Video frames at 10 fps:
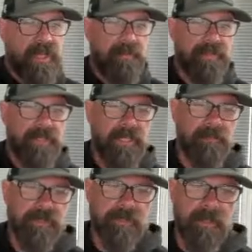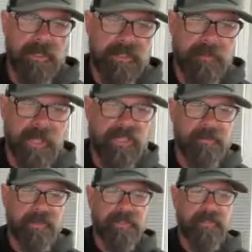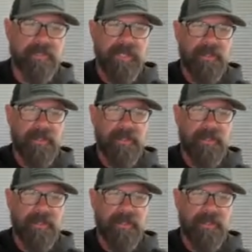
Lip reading: aim to keep as long as possible into later